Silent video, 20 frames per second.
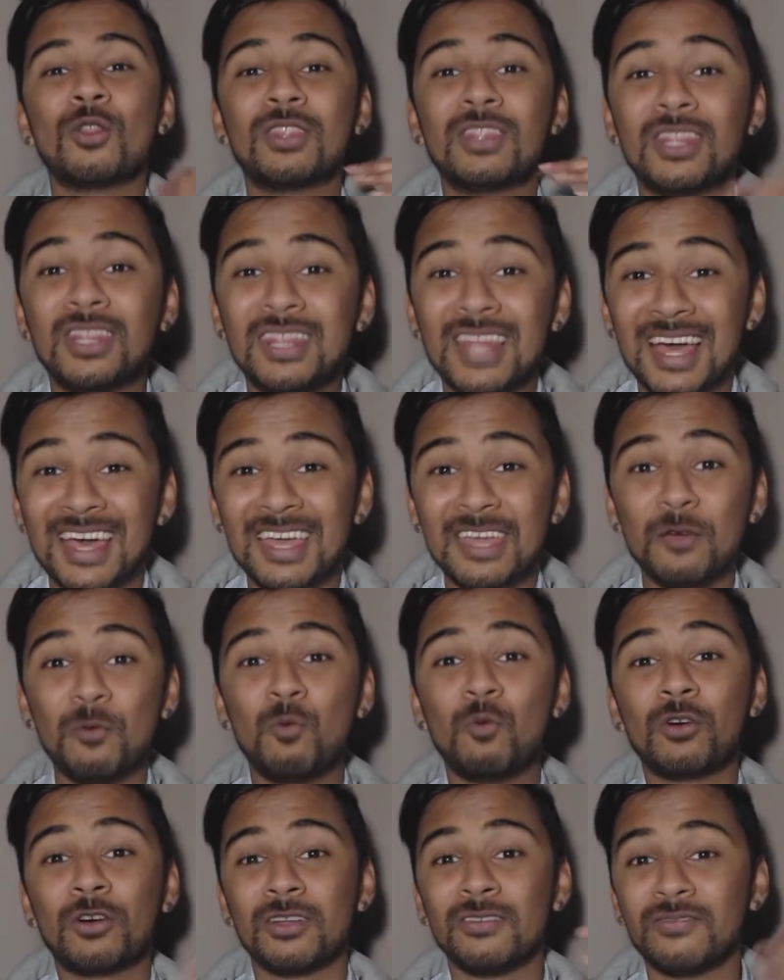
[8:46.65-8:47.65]
they
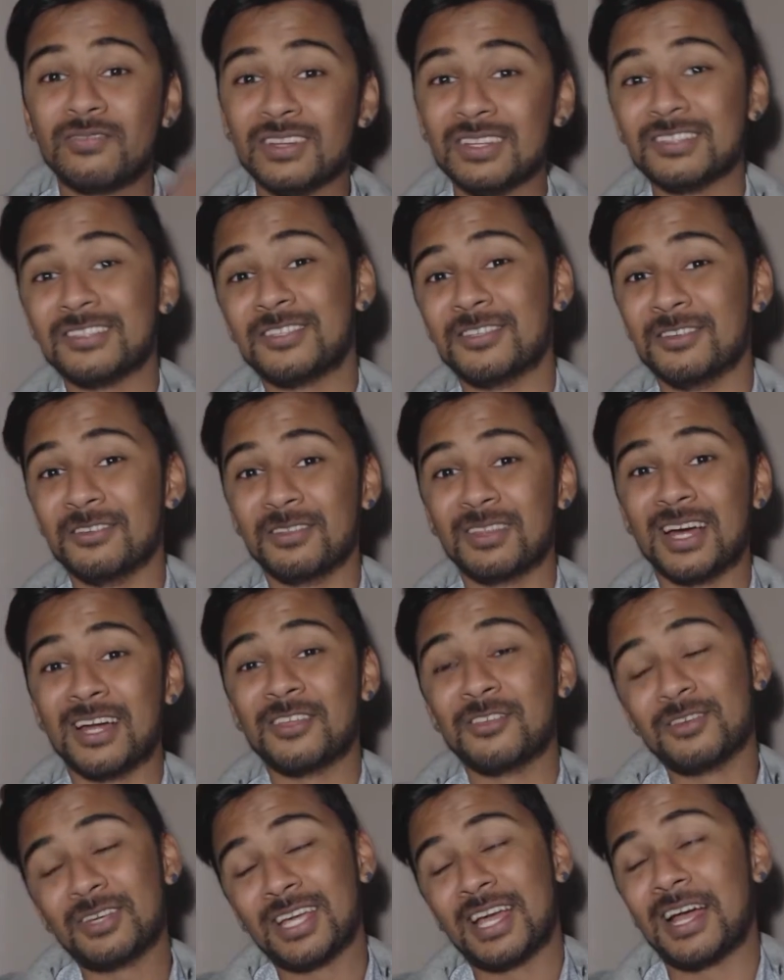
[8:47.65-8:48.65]
will convince you that
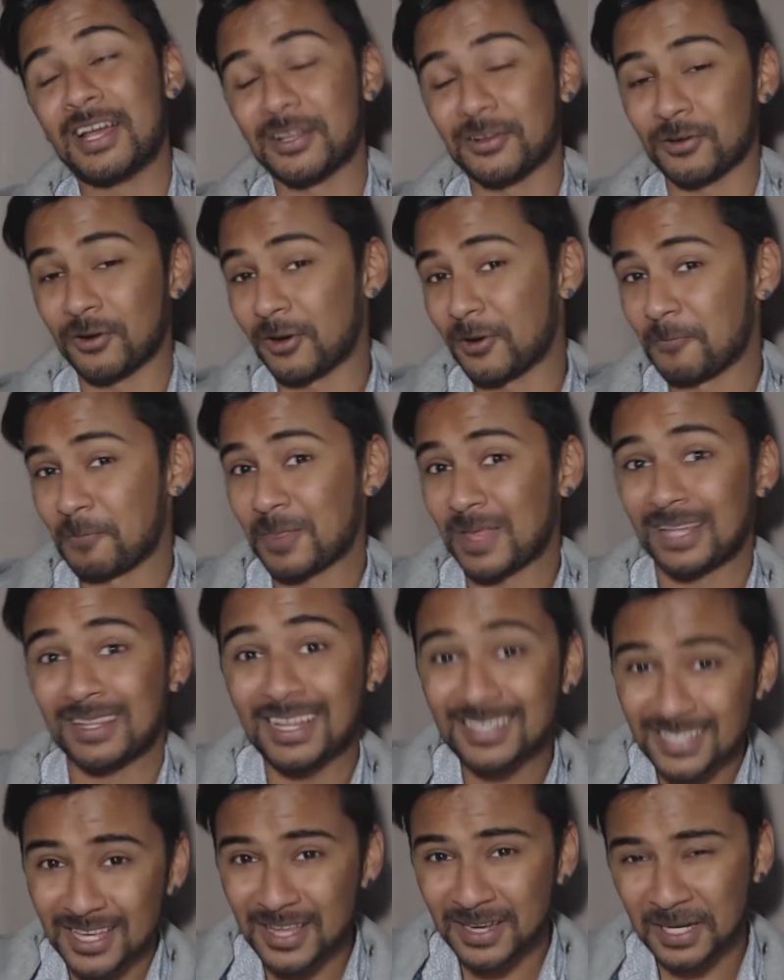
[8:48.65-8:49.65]
you can grow. And
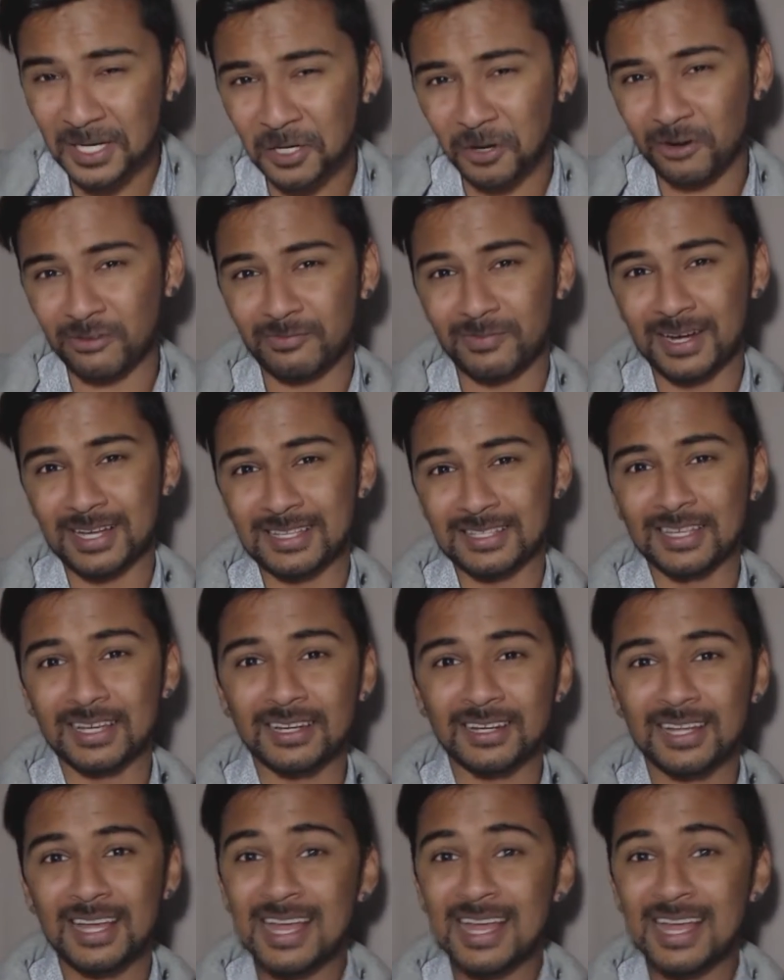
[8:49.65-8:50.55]
that's how you get a growth mindset.